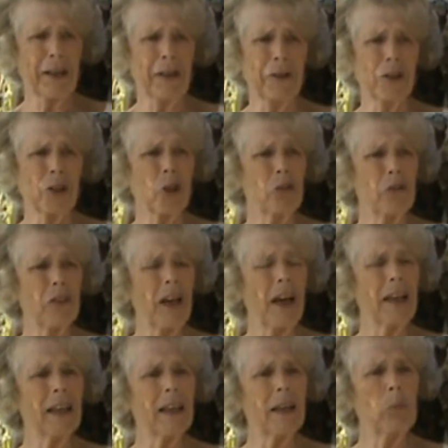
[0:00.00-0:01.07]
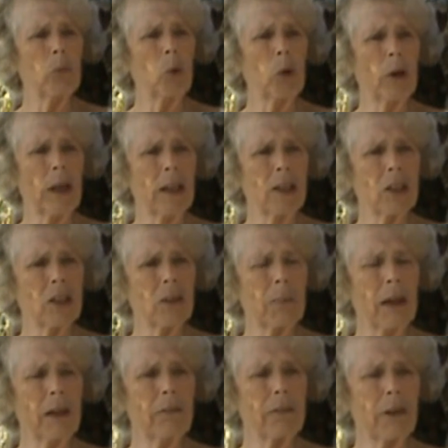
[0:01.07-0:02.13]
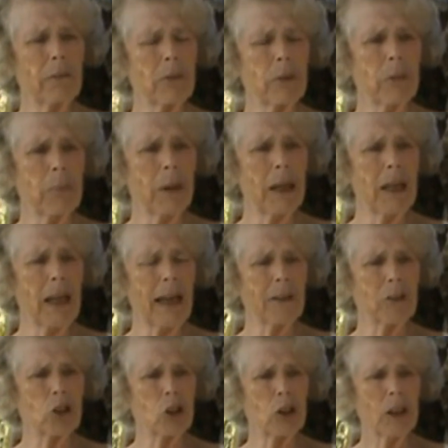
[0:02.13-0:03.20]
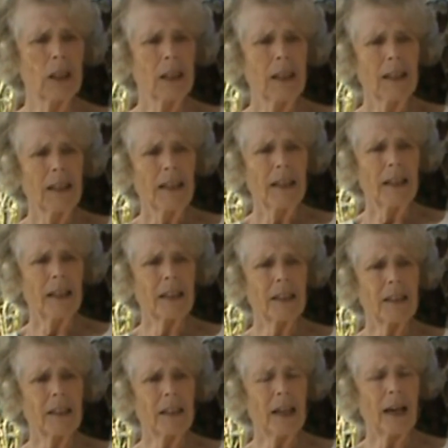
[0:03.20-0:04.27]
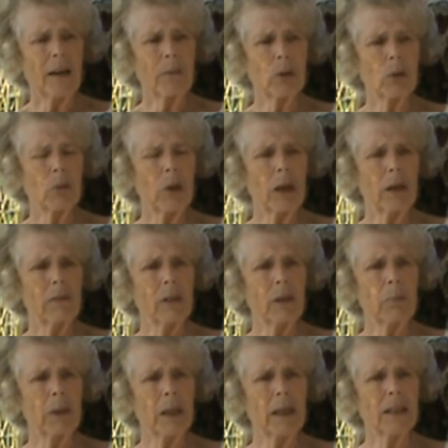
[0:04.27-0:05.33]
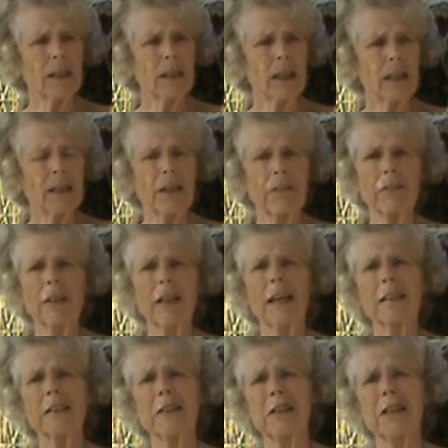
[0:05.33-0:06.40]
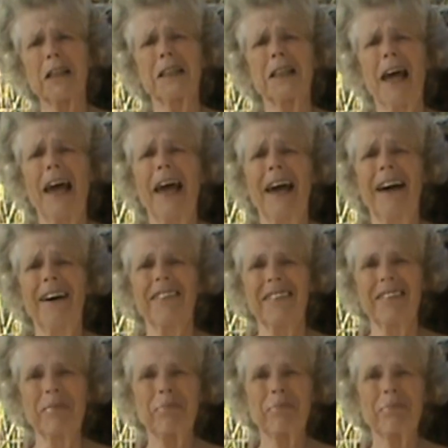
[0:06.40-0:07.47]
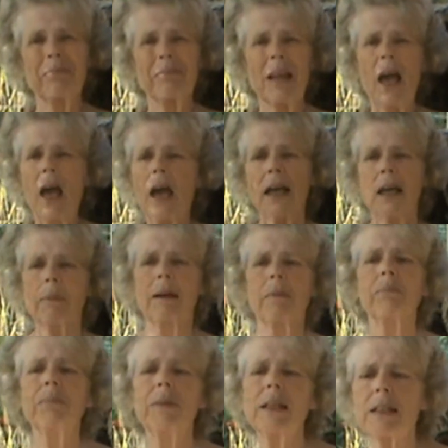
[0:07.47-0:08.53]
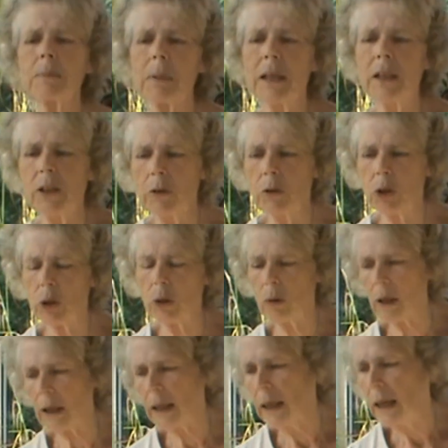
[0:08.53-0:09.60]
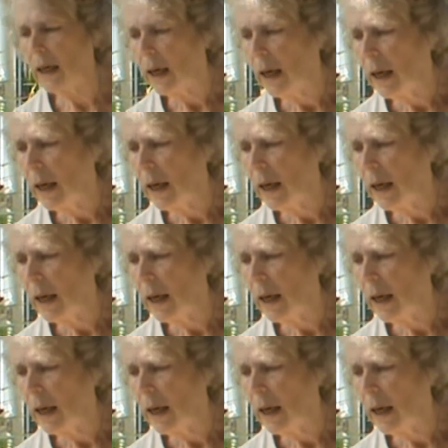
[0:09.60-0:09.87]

I got off it, I came walking into my front room, my lounge, and I was all over the place, and I definitely had to sit down. Anyway, that's my new toy.